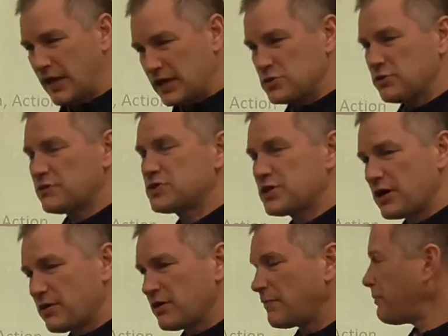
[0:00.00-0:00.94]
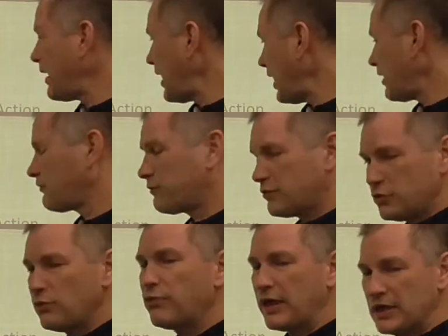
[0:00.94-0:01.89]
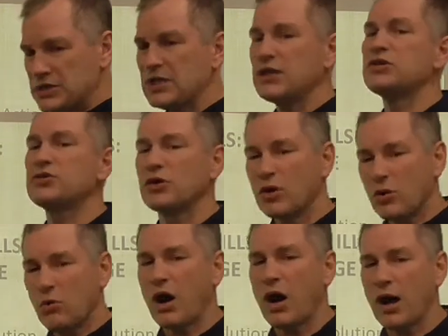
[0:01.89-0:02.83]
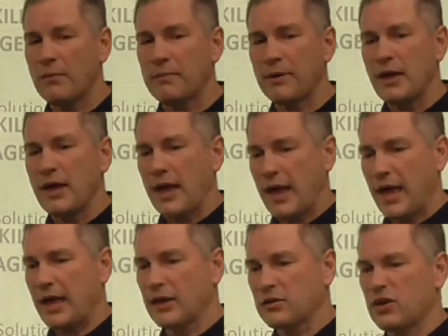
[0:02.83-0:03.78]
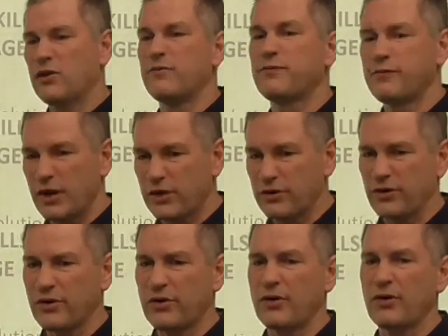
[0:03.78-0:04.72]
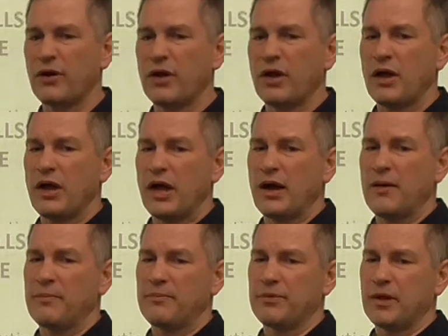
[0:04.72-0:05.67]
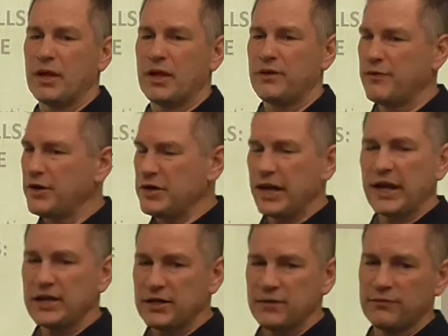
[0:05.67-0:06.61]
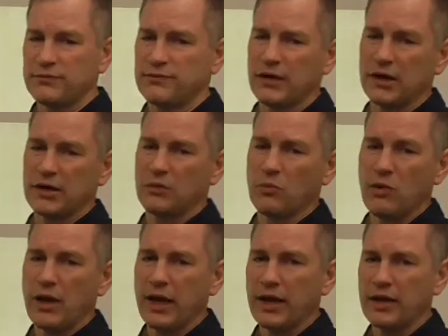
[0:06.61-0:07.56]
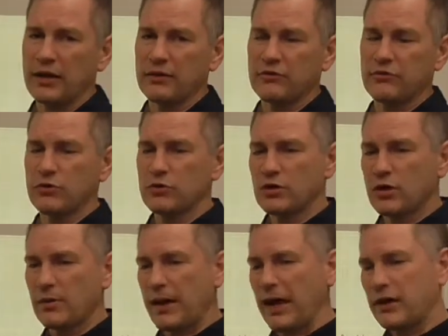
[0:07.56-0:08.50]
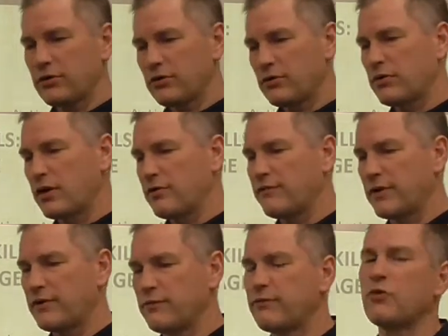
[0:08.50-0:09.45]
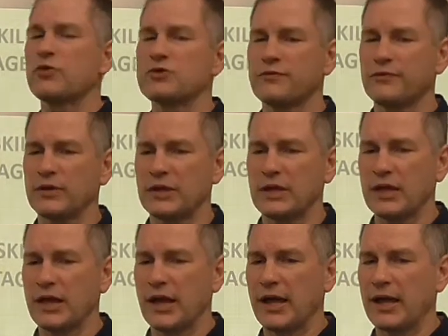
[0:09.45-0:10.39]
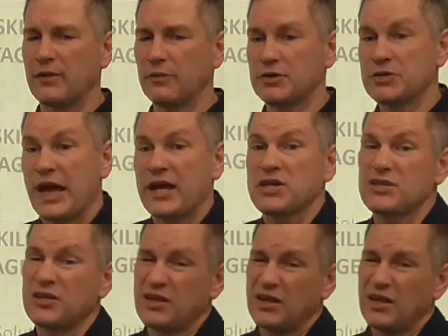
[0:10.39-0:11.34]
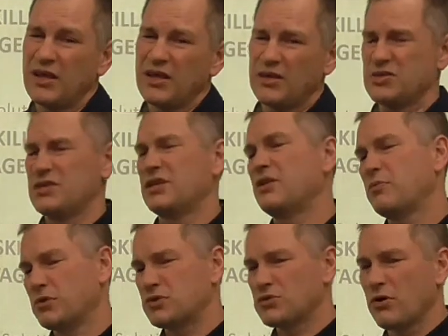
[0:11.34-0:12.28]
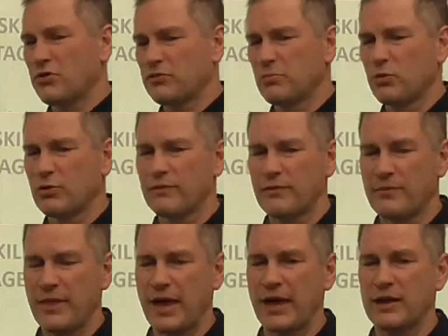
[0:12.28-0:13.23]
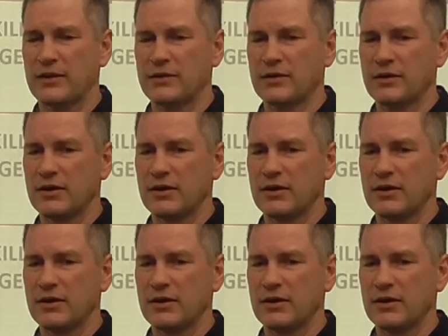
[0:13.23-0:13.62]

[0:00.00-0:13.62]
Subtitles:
as you've shared in the past, you then tend to go up and confront her in a very negative way. And so you come at her very forcefully, and which actually she then withdraws more from that.